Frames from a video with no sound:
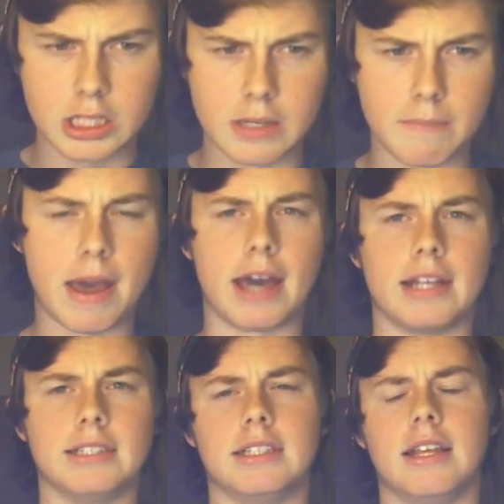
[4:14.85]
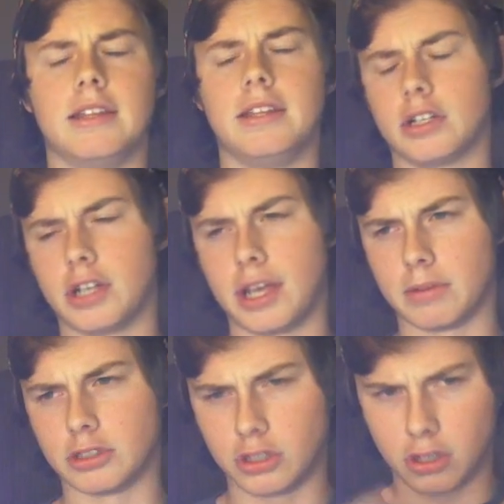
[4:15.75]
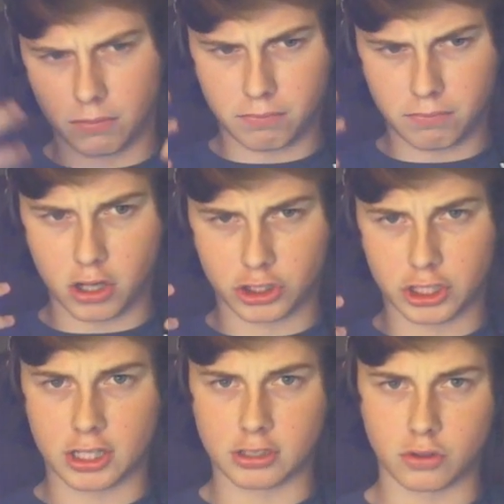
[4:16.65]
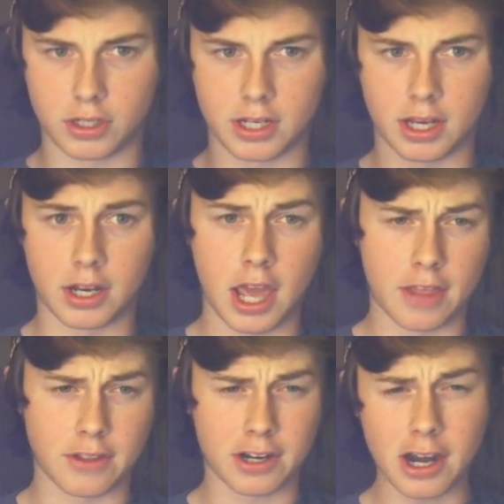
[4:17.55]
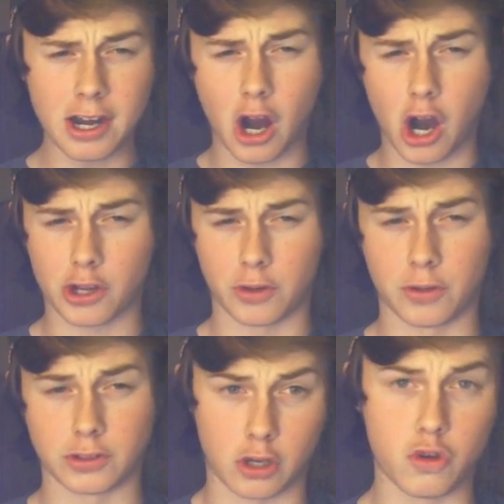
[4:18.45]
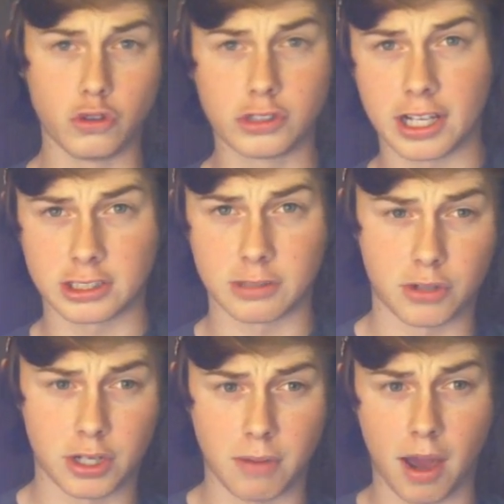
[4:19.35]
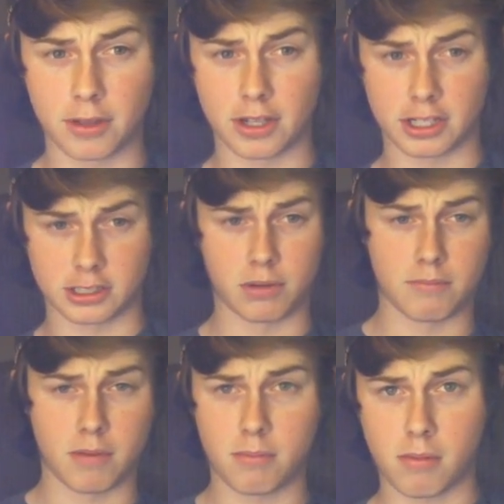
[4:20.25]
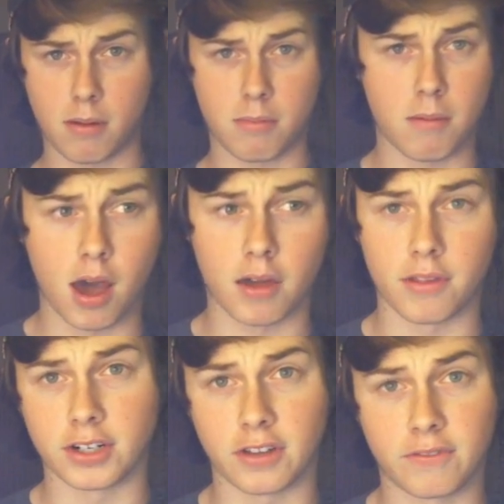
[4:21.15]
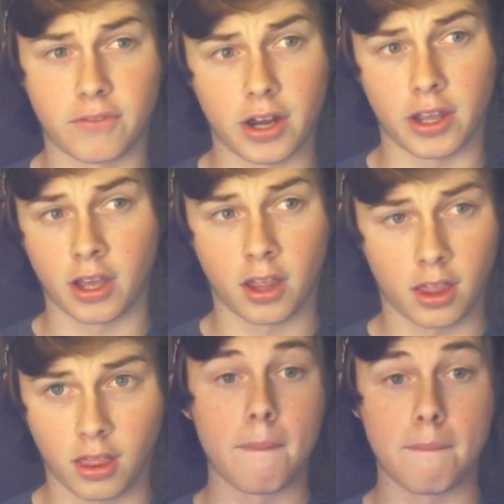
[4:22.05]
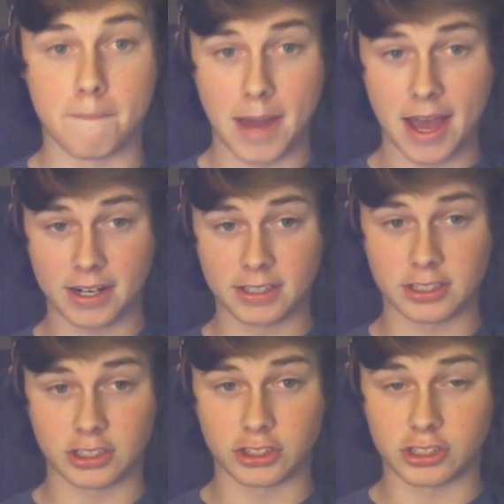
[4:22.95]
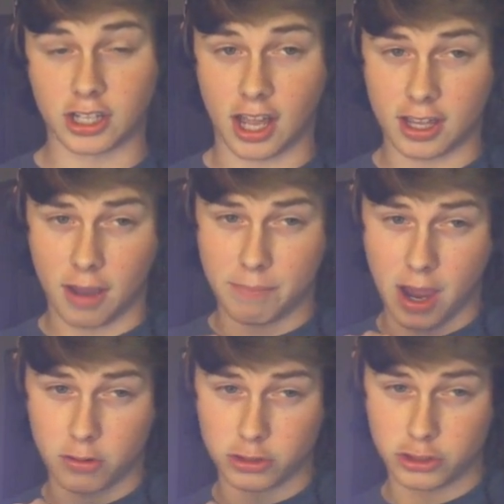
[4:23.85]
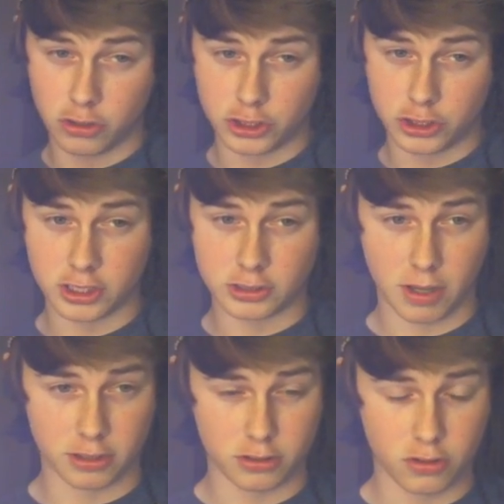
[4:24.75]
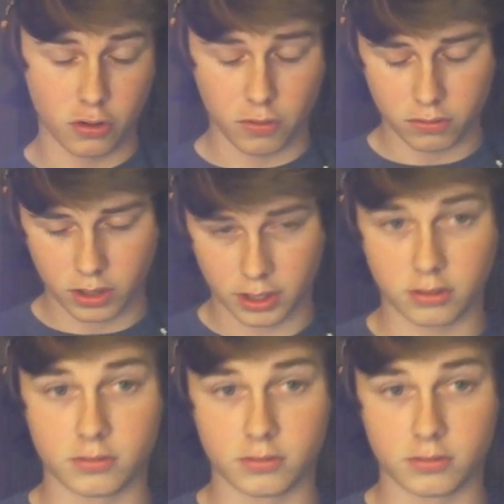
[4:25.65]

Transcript: Madison, I think her name is, you know, blonde chick that's already died. They're kind of arguing, like, who's the next Supreme? I'm the next Supreme, blah, blah, blah, blah, blah. They're just fighting. Madison, she's like, I got powers too. She does, like, cool, like,